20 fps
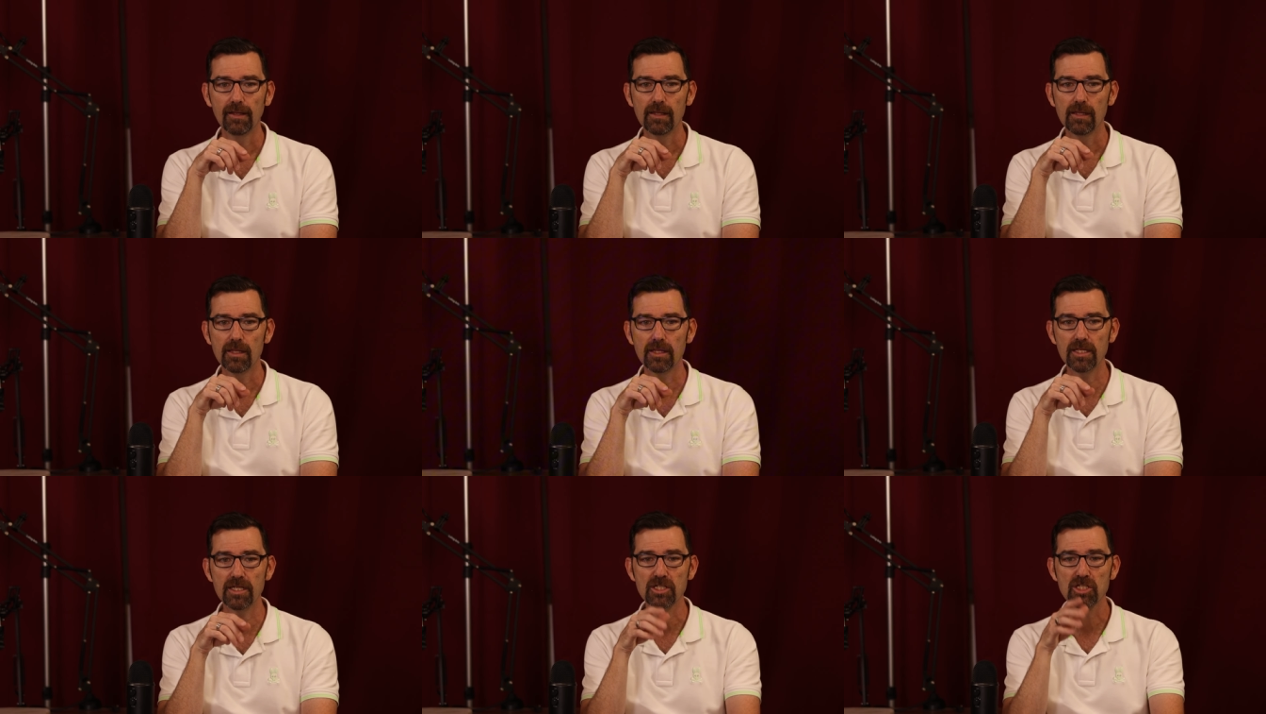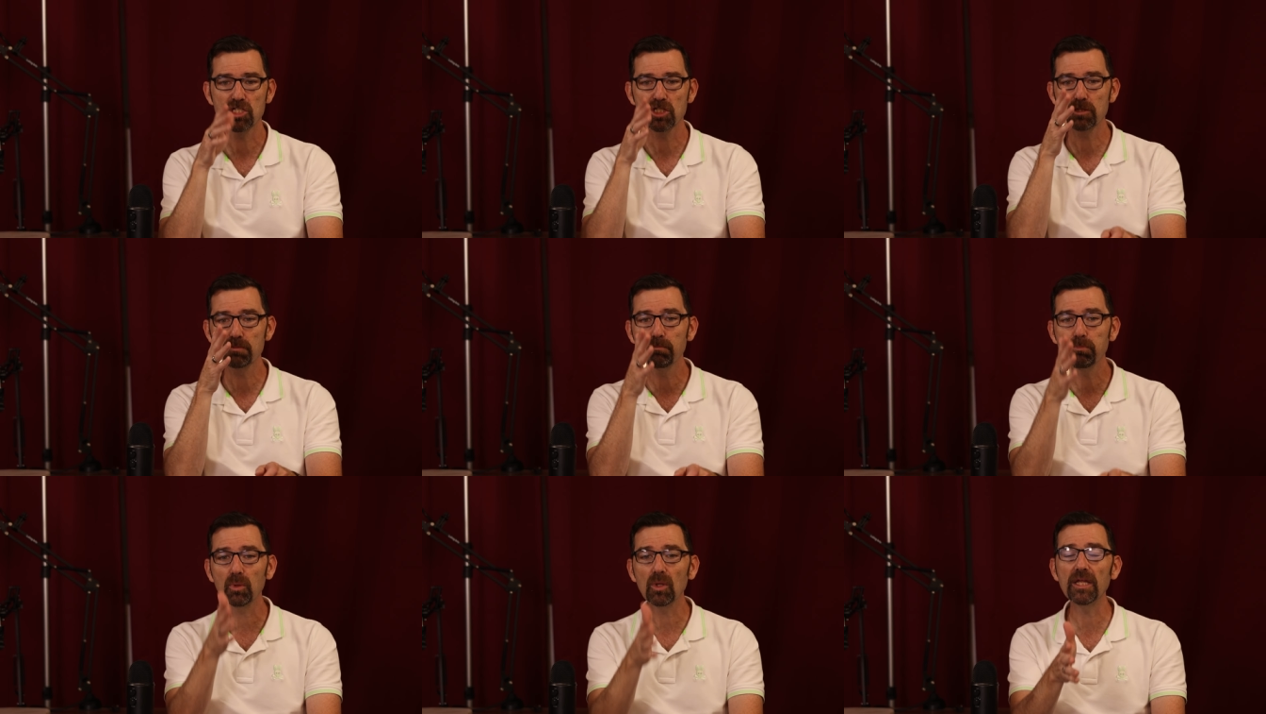the
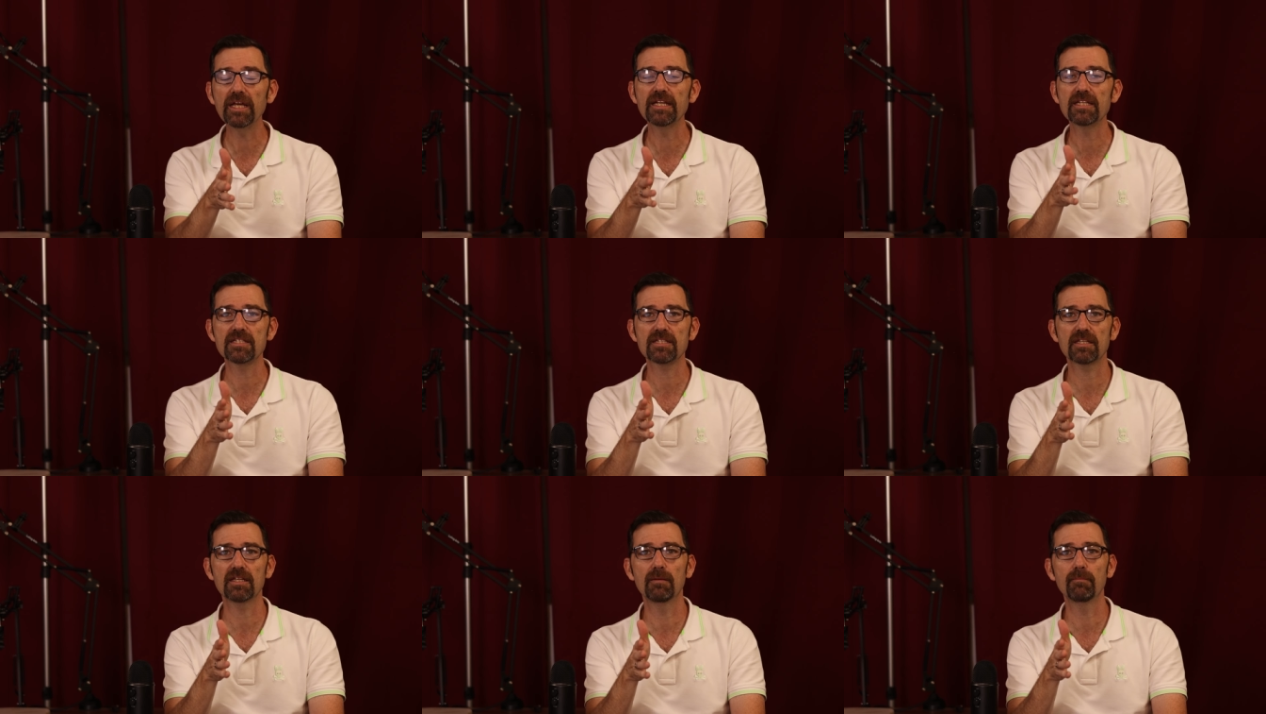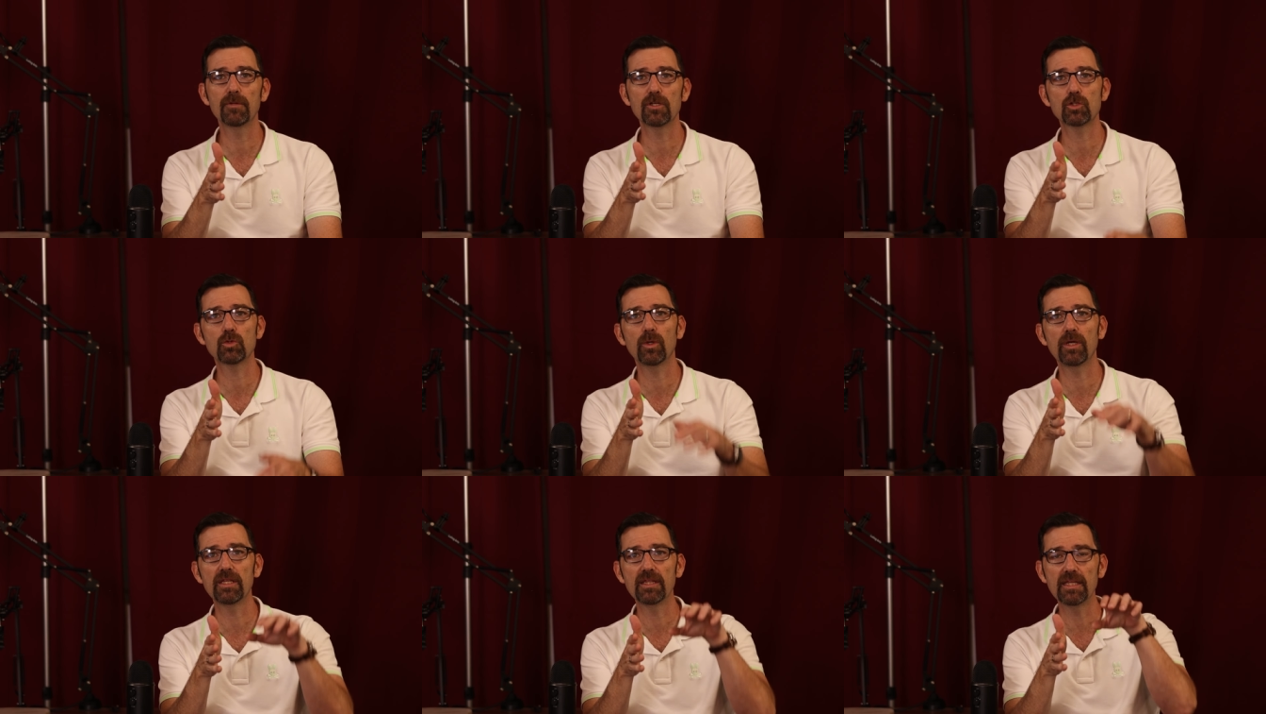split in
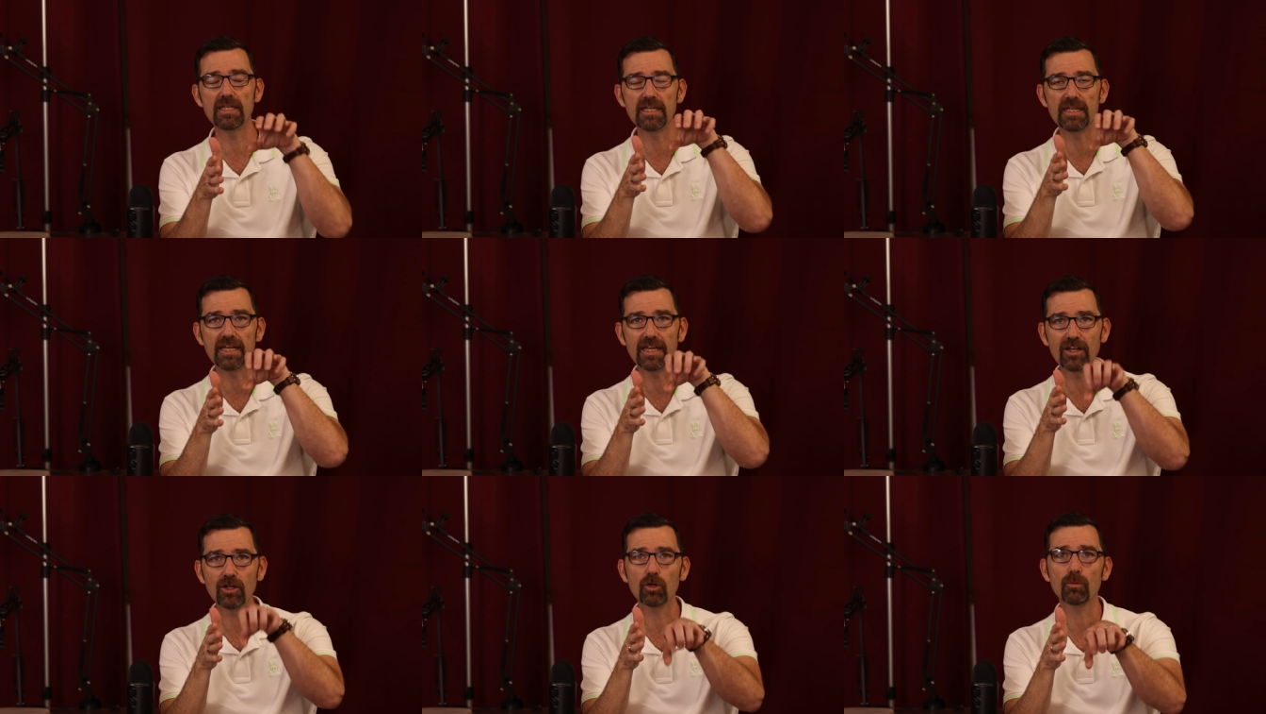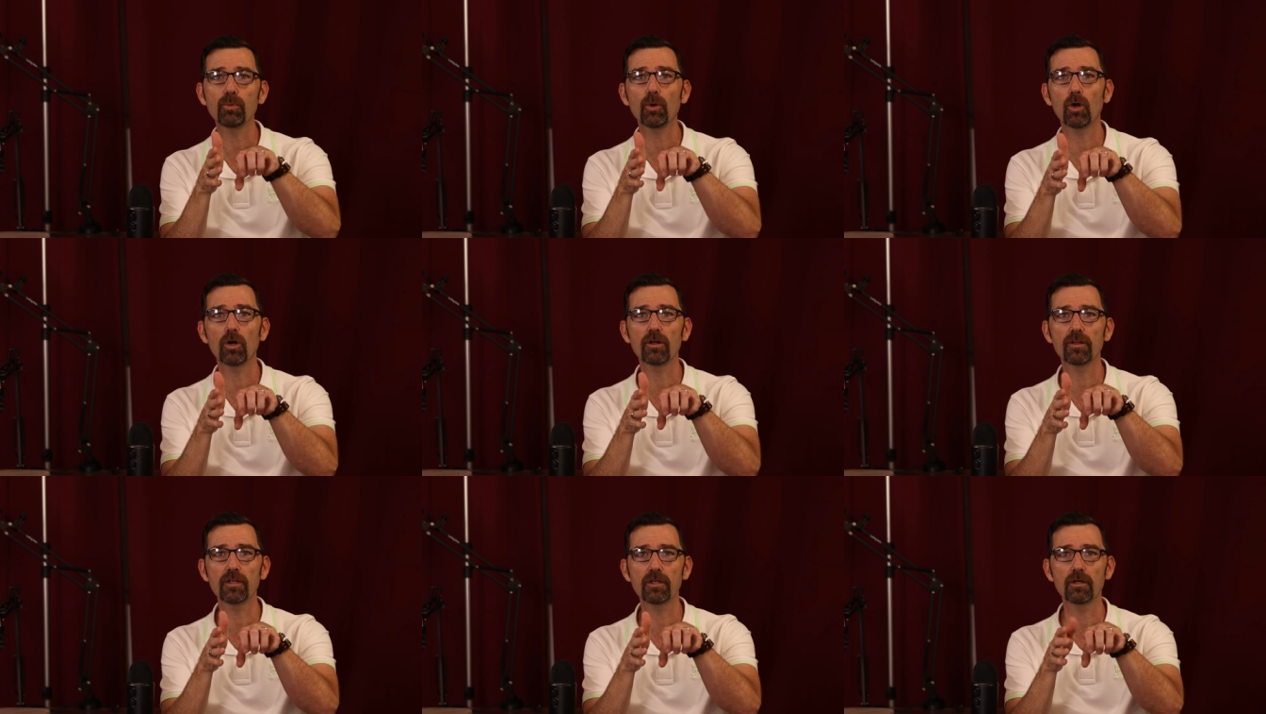between the inner
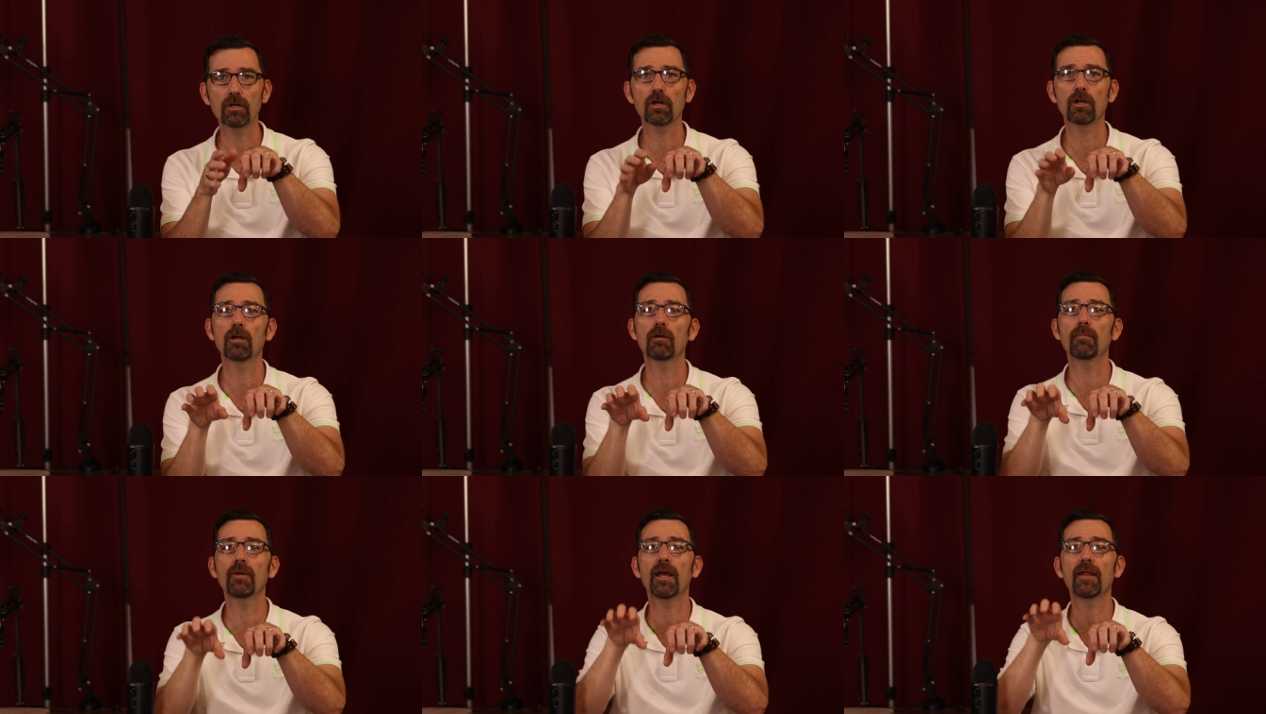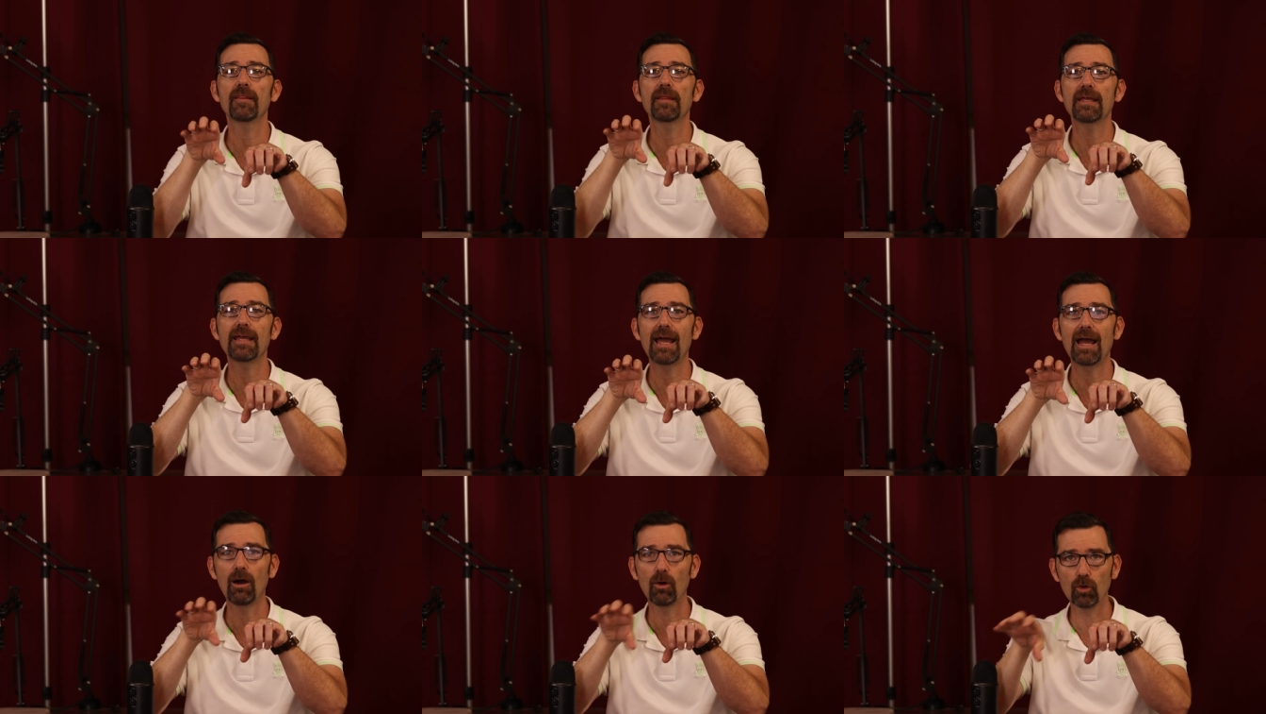part of the arm and the
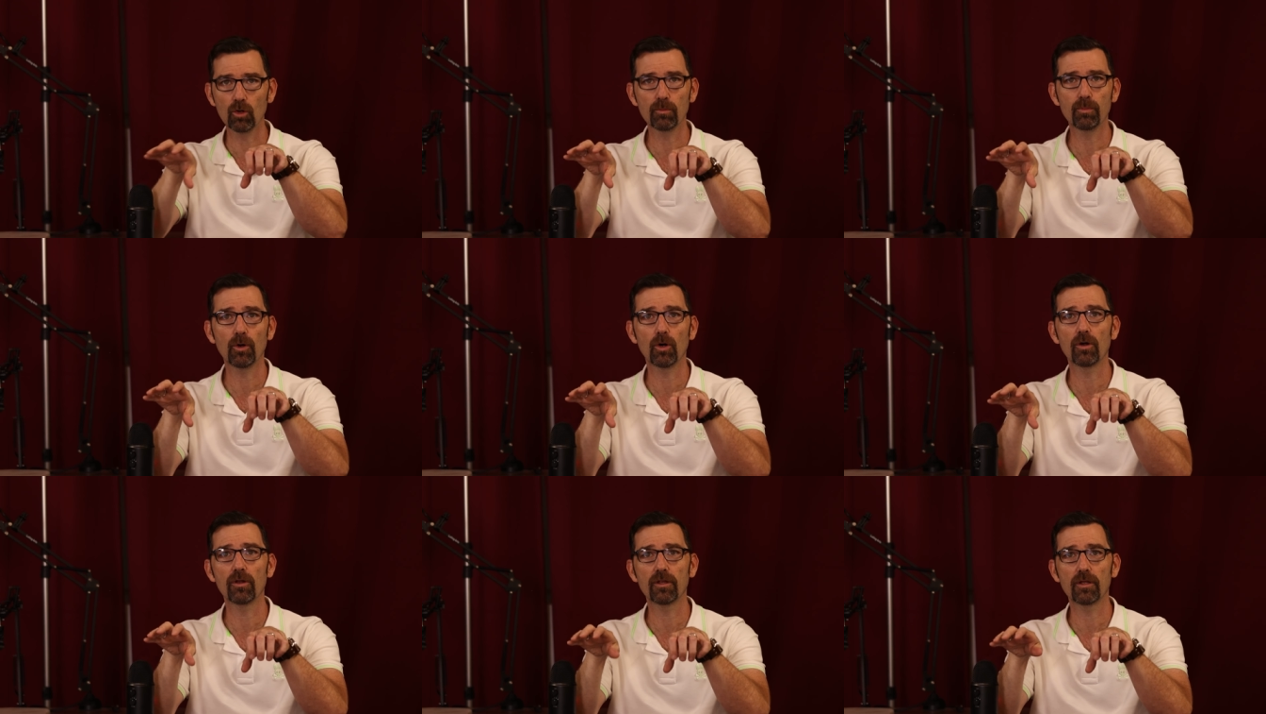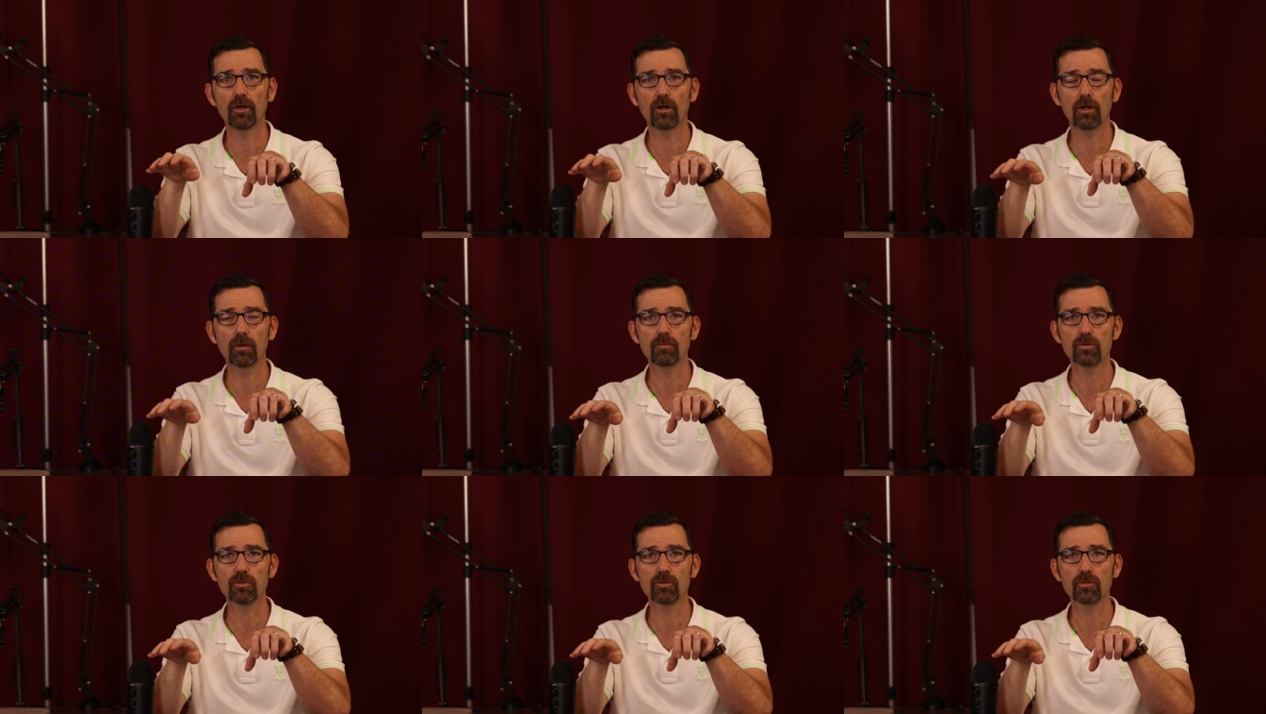outer part of the arm.